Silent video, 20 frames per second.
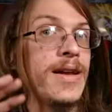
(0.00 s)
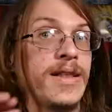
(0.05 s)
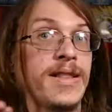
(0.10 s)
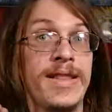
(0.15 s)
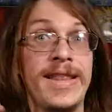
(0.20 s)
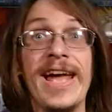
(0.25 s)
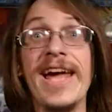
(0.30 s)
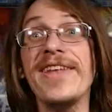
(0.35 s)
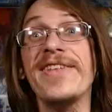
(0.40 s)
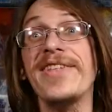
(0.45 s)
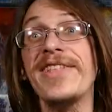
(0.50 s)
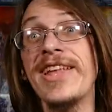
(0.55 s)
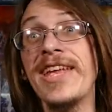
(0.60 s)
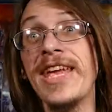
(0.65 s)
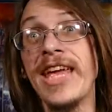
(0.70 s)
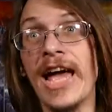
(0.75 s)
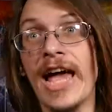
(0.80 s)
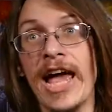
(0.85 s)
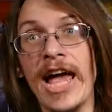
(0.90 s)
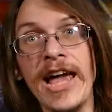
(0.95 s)

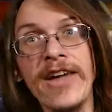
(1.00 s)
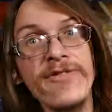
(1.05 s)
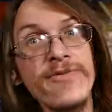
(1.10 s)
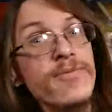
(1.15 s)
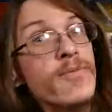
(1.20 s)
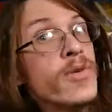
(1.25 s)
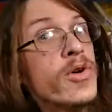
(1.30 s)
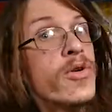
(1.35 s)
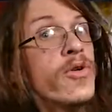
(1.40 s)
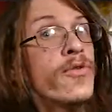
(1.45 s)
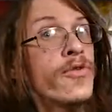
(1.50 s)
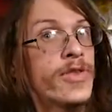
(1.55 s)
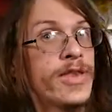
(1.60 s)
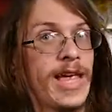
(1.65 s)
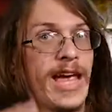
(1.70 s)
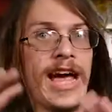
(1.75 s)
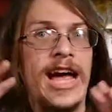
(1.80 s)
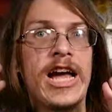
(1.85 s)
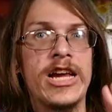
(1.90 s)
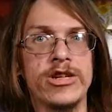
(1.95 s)
Lastly, I've moved
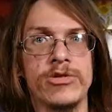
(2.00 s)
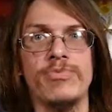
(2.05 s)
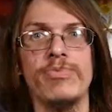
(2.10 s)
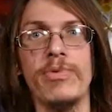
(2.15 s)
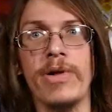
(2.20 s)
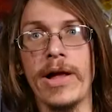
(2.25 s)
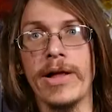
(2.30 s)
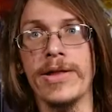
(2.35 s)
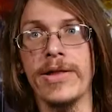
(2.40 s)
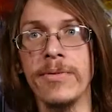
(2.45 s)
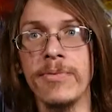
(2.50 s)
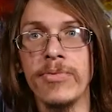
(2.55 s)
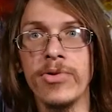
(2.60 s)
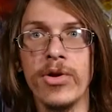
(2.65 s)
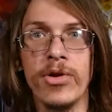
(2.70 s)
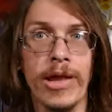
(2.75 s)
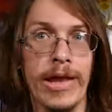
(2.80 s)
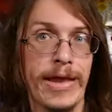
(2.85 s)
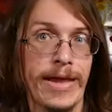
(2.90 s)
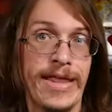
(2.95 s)
Ash Blossom
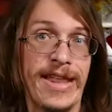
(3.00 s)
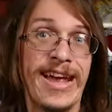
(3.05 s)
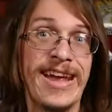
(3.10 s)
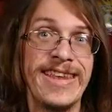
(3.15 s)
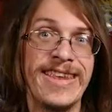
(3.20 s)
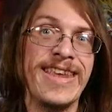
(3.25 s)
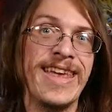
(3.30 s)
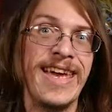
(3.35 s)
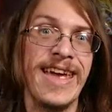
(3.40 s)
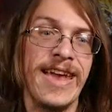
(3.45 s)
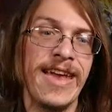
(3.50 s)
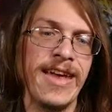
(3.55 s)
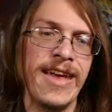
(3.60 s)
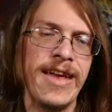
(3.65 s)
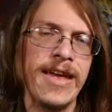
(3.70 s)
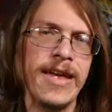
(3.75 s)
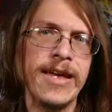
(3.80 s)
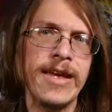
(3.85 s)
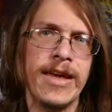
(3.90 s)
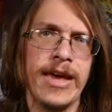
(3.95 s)
to the side deck,
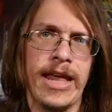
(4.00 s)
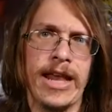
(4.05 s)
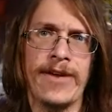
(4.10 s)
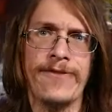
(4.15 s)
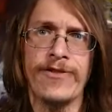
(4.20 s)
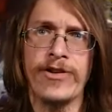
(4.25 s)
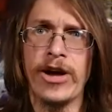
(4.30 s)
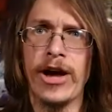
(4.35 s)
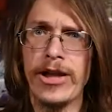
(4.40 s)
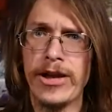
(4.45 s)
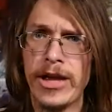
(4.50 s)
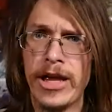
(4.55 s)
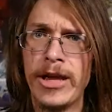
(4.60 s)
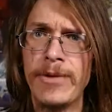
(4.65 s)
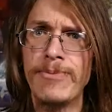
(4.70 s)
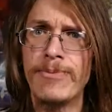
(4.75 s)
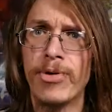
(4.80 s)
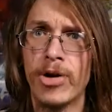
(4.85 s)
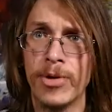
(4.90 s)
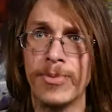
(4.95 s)
and I've cut
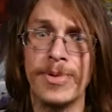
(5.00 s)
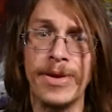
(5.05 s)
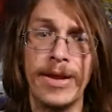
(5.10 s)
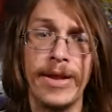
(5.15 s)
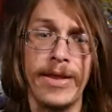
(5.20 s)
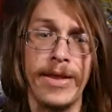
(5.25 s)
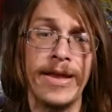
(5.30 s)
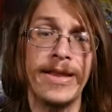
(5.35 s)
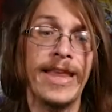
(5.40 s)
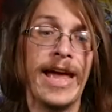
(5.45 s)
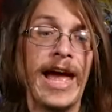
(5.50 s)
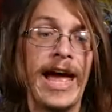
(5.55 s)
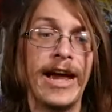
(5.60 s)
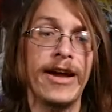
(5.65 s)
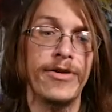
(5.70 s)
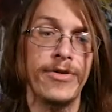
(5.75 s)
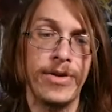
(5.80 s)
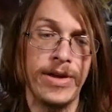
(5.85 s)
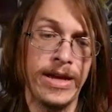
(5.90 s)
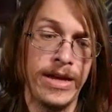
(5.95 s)
Impermanence
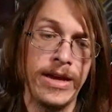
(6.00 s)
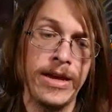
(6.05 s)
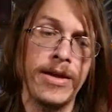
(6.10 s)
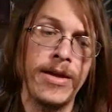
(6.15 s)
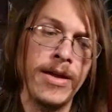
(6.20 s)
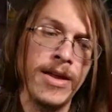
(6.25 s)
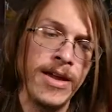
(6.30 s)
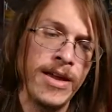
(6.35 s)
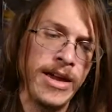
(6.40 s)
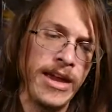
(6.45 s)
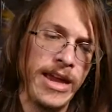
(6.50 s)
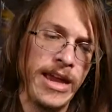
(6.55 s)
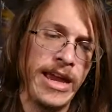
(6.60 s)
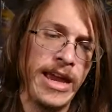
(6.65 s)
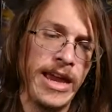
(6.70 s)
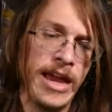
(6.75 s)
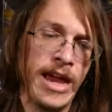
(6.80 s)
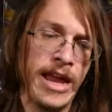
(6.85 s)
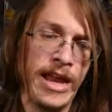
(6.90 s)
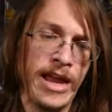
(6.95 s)
entirely,
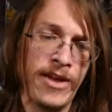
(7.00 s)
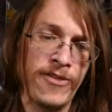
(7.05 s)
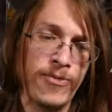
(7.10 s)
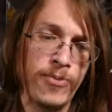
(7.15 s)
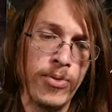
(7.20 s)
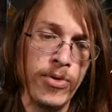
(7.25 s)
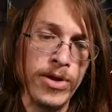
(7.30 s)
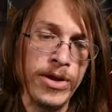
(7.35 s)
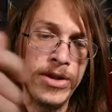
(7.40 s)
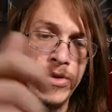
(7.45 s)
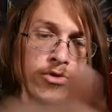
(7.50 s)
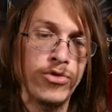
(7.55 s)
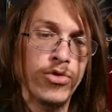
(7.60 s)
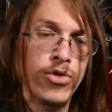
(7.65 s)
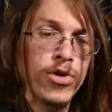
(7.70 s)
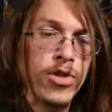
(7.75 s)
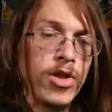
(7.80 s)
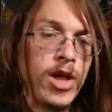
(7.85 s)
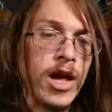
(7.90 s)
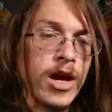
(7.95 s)
and I've put in
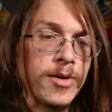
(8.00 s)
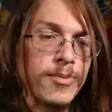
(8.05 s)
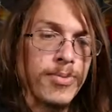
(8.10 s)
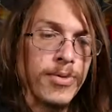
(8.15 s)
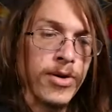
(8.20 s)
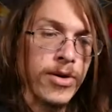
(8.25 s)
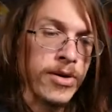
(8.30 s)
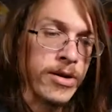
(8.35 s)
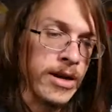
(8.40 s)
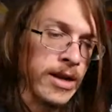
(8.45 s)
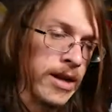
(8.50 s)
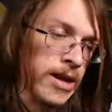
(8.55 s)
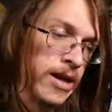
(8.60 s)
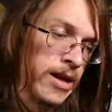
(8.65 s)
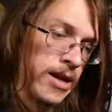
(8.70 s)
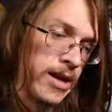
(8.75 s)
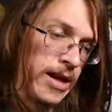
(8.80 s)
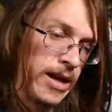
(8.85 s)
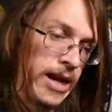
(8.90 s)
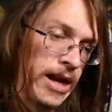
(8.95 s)
Drone Lockbird
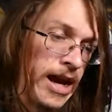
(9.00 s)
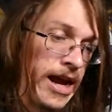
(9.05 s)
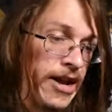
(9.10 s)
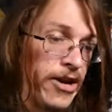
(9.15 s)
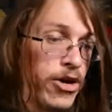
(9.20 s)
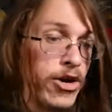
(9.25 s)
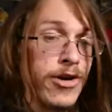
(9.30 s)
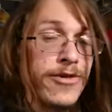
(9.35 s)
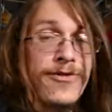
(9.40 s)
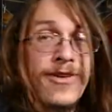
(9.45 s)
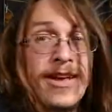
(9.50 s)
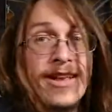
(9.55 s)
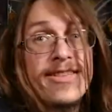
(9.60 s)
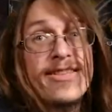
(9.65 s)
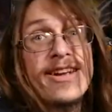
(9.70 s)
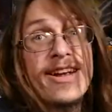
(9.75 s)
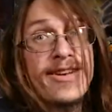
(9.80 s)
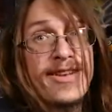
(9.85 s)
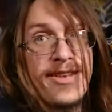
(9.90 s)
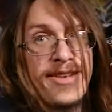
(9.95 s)
and Artifact
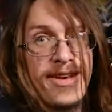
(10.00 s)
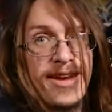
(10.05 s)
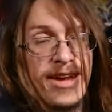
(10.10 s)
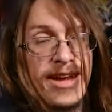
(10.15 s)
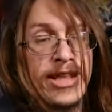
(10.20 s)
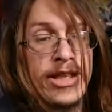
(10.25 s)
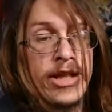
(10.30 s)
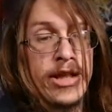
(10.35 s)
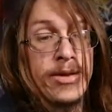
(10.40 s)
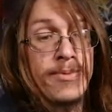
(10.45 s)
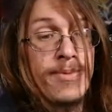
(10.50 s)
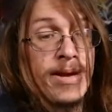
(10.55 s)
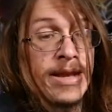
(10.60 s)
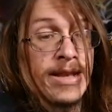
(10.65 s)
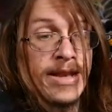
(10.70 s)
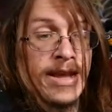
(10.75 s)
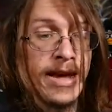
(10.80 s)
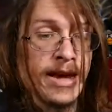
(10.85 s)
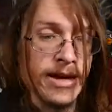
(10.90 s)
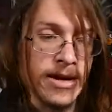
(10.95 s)
Lancia into the main
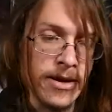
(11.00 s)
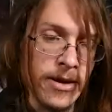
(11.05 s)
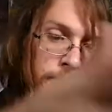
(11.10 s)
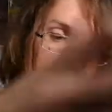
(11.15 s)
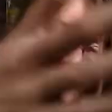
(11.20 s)
deck.